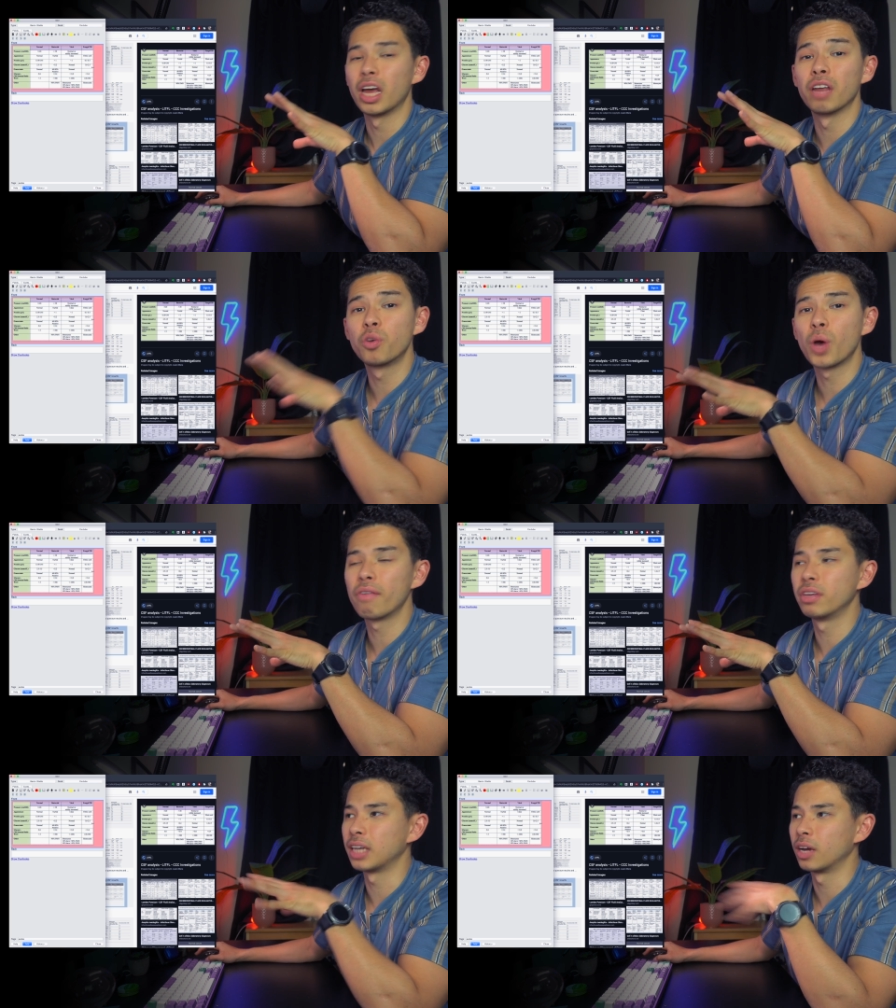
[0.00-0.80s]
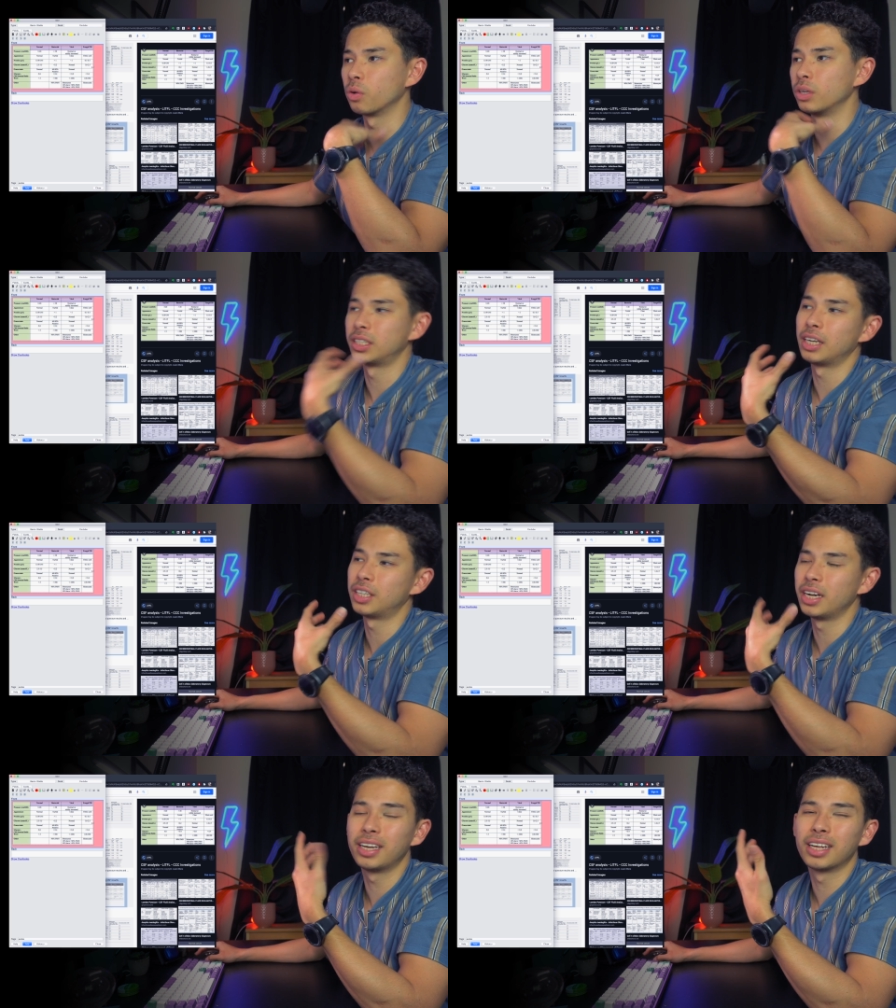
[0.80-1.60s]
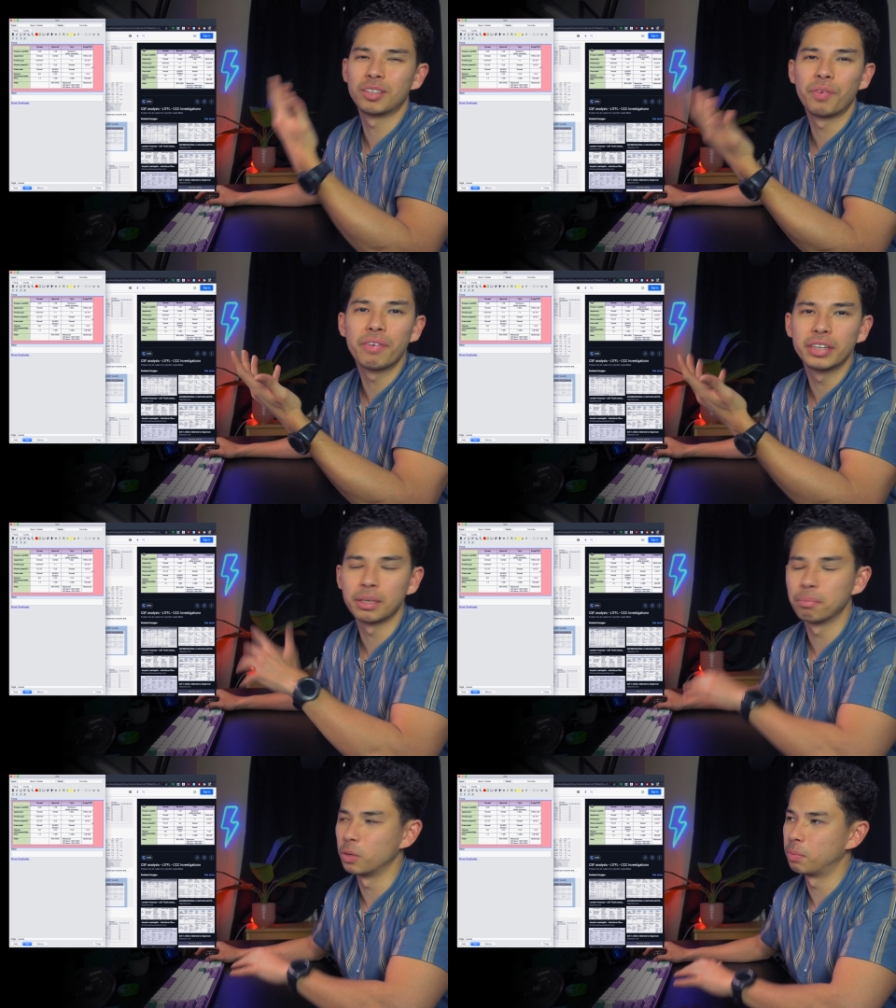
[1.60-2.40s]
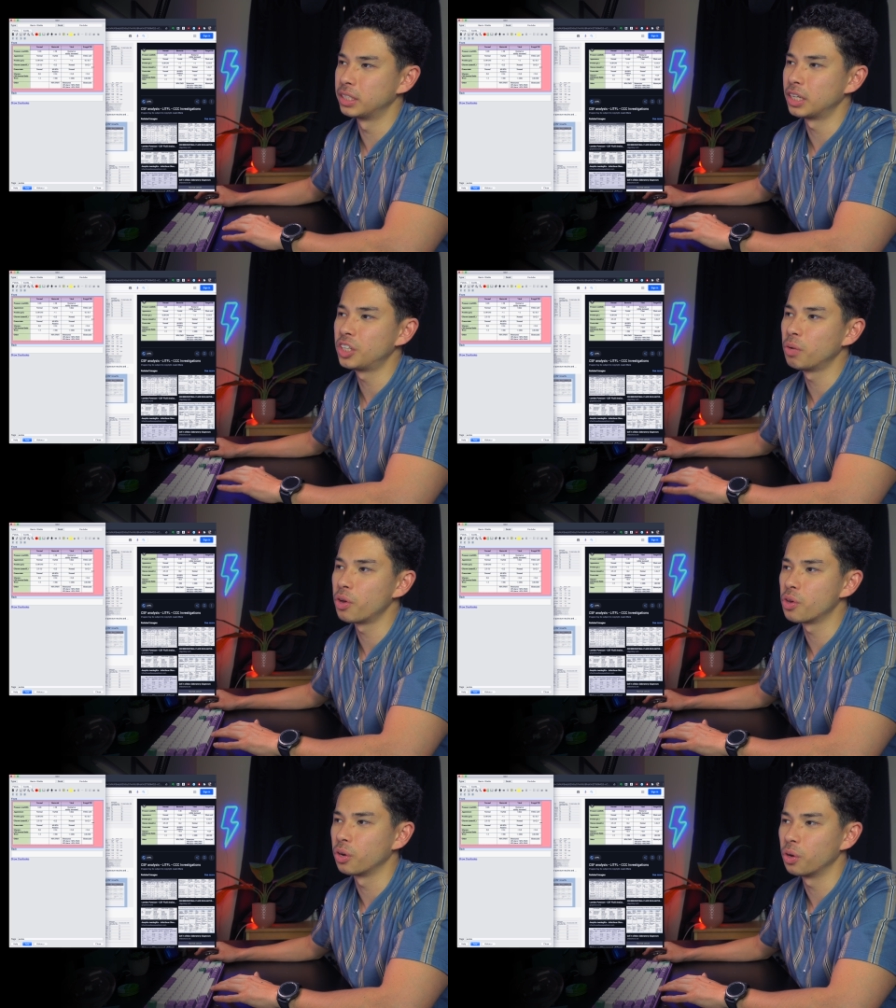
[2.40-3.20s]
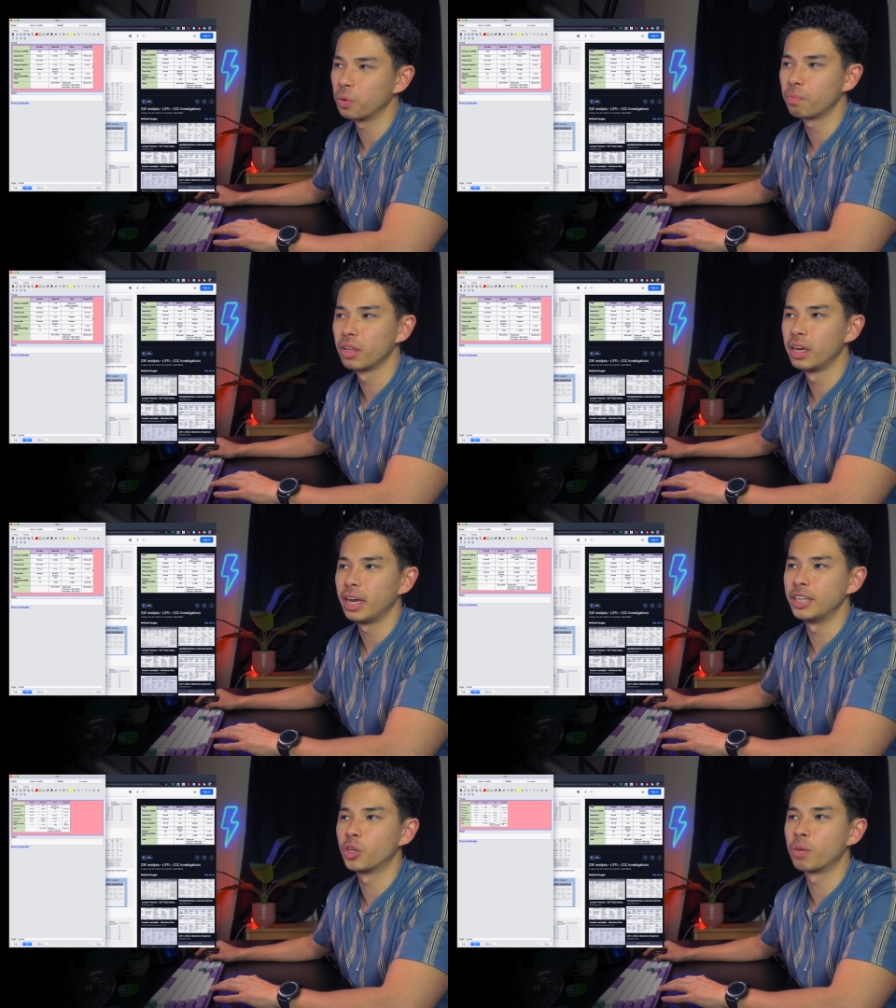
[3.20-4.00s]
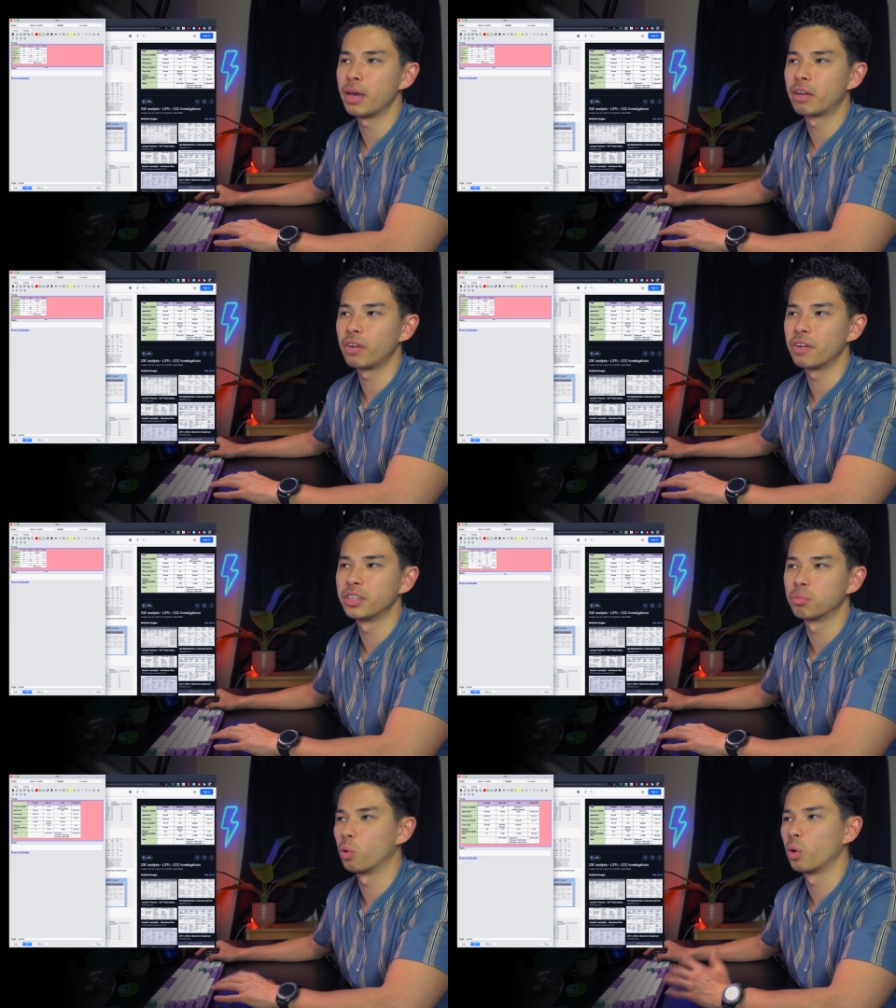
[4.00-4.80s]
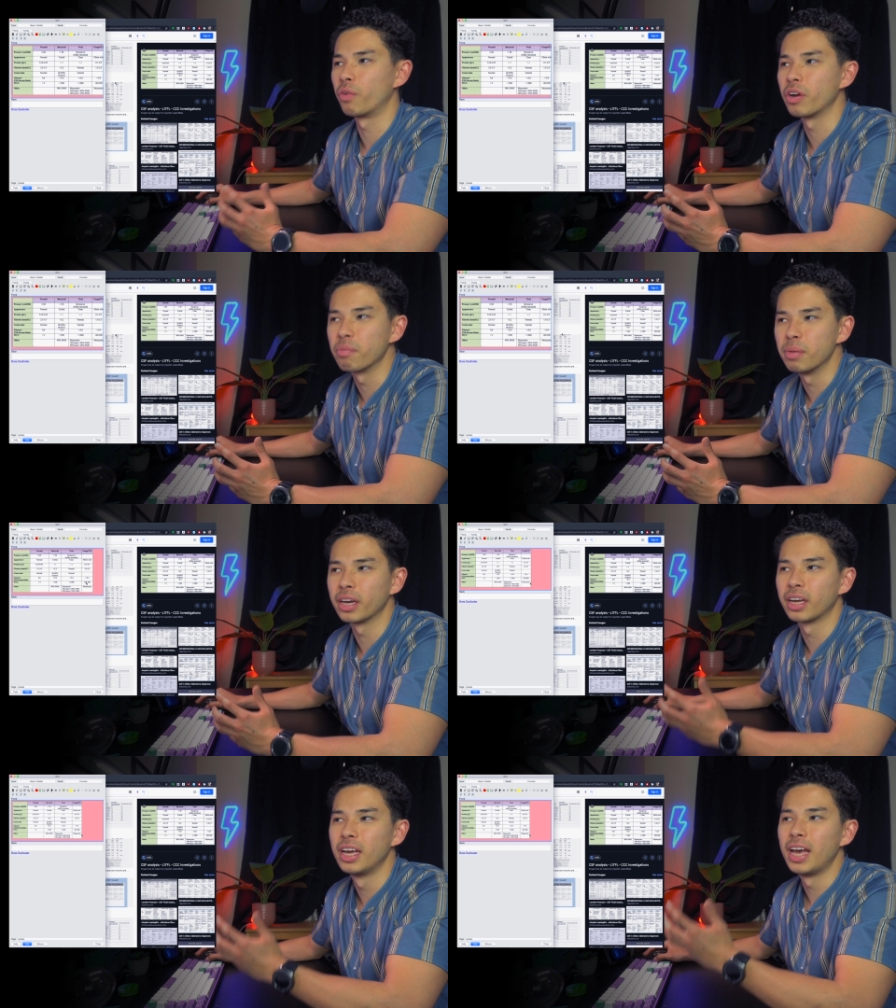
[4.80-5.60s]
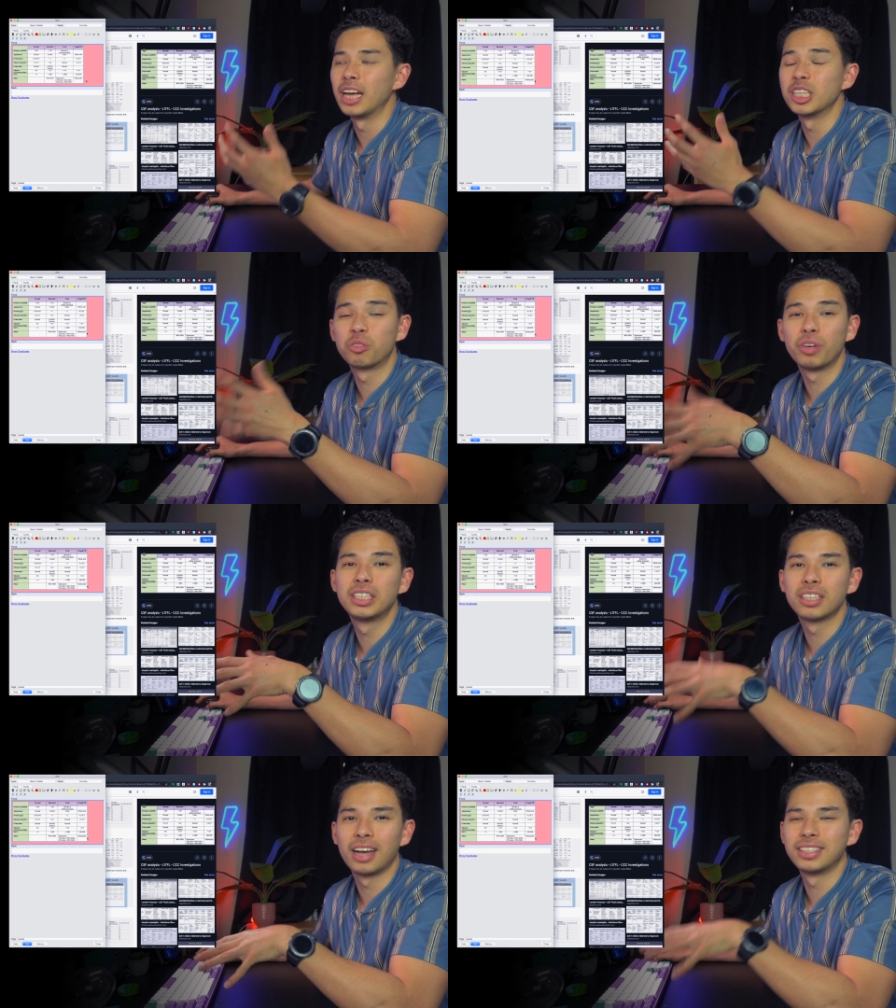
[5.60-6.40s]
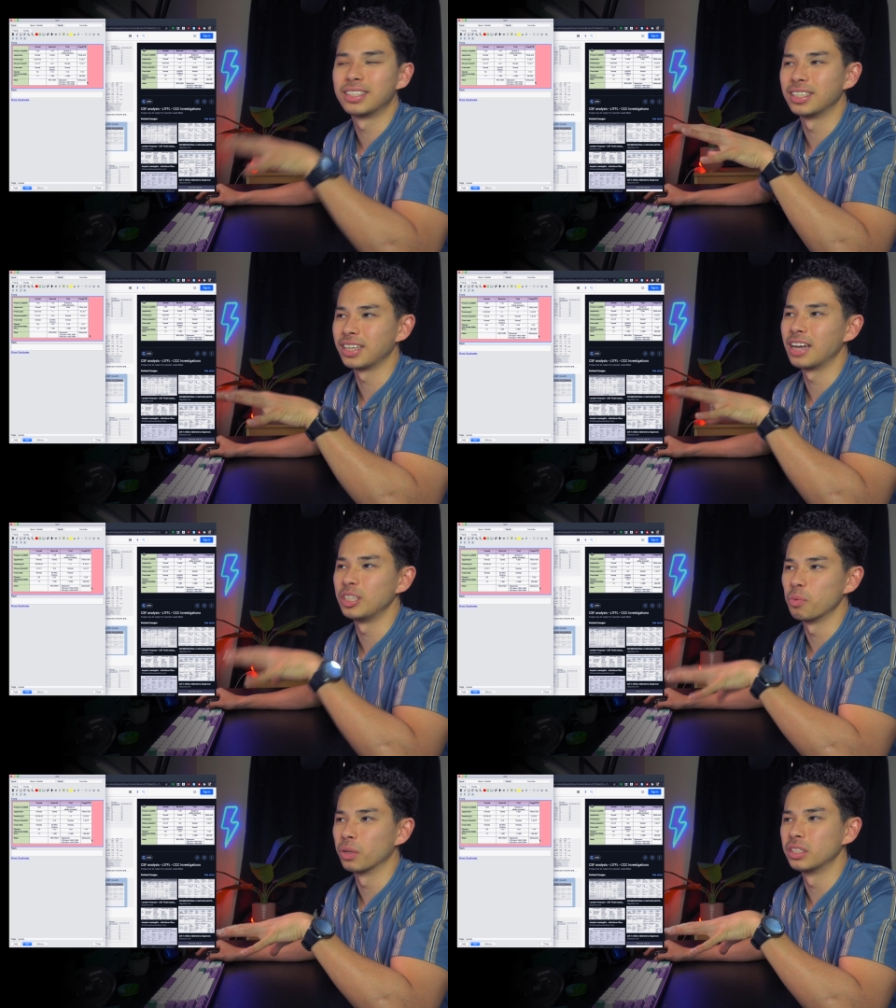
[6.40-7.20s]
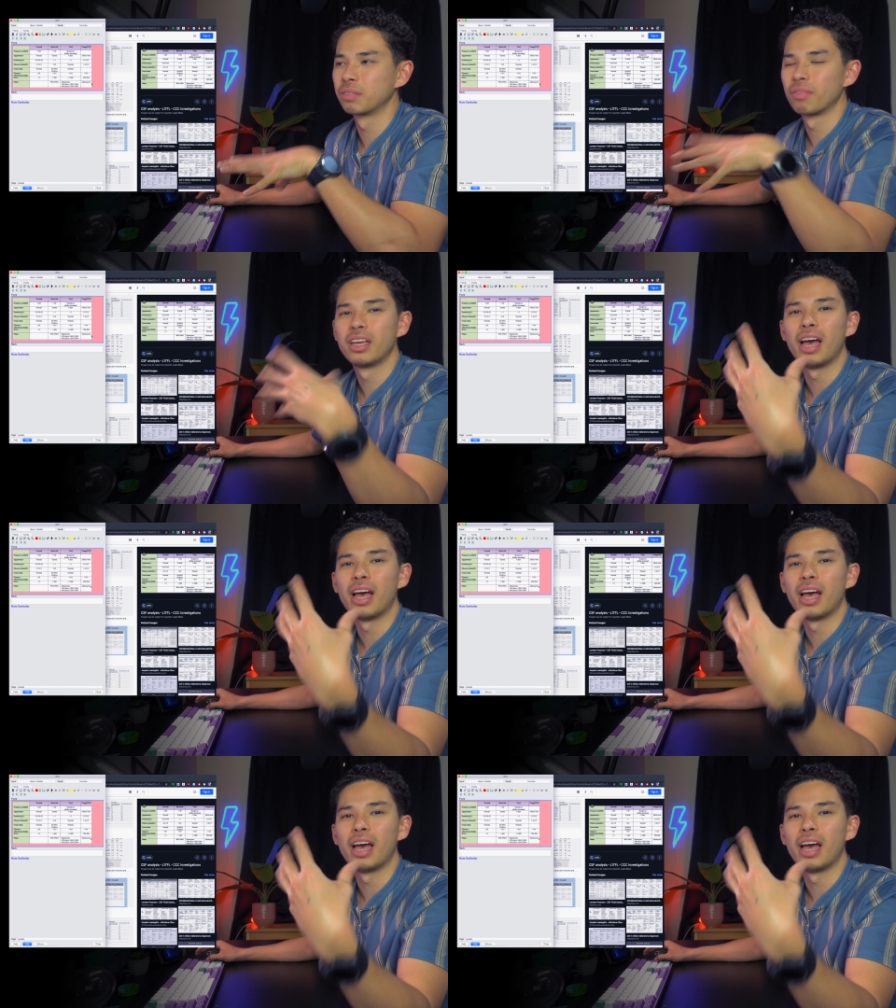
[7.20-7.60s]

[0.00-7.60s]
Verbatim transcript: And if you have this add-on, essentially, it's really, really simple, but essentially what you can do is you can make it really, really small or really, really big and just resize it to the size you want.